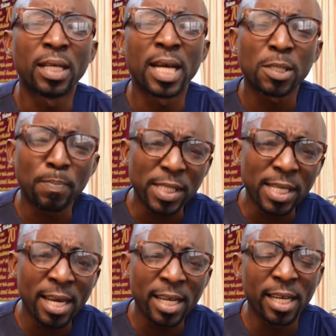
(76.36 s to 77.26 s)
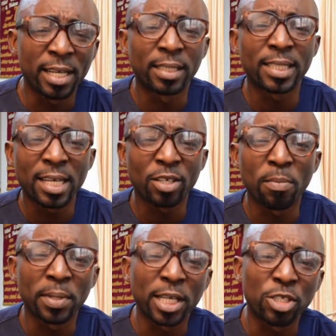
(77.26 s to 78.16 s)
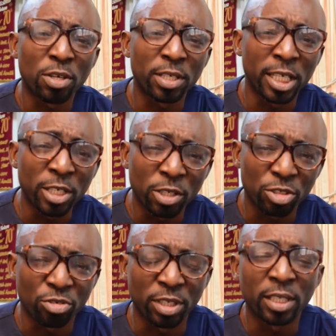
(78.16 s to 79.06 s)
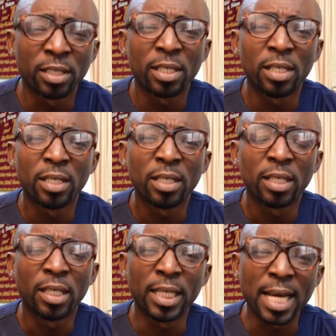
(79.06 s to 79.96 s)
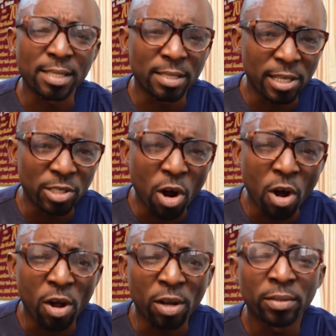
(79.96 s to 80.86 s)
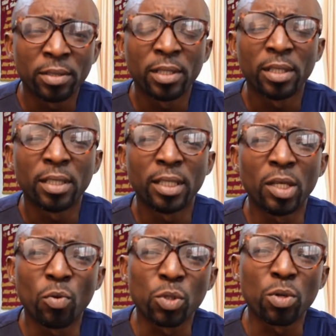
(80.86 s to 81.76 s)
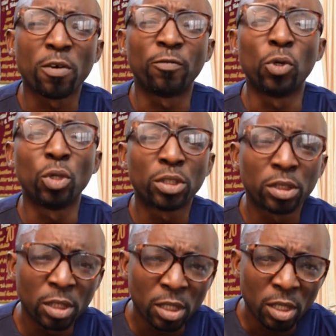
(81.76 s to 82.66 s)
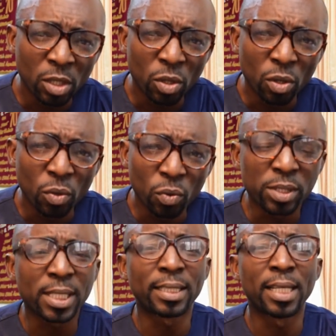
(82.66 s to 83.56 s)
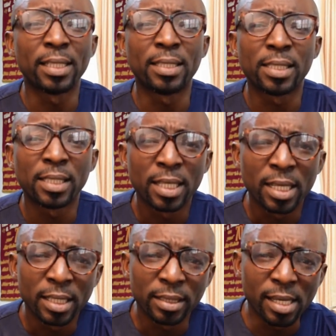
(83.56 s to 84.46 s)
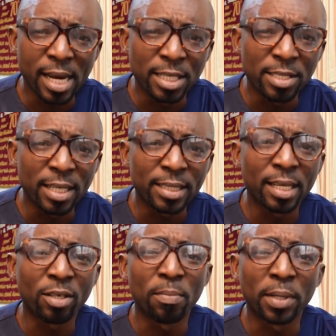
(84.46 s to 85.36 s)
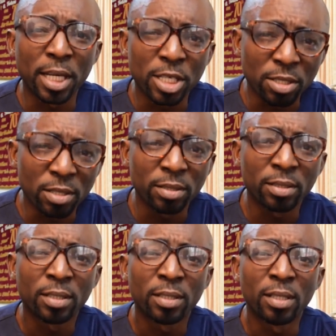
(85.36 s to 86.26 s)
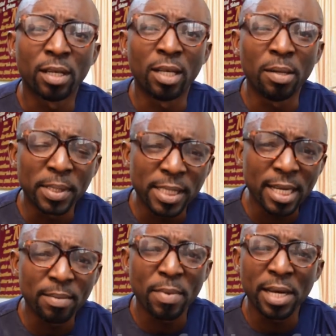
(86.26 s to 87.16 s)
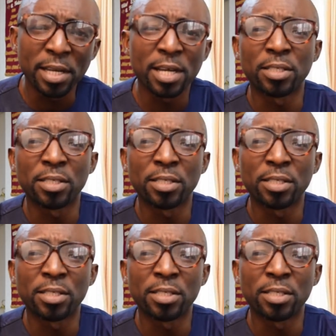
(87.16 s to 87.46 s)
especially in the telecommunication industry. He has seen it all. He was one of those who started the Nigerian Telecommunications Limited many years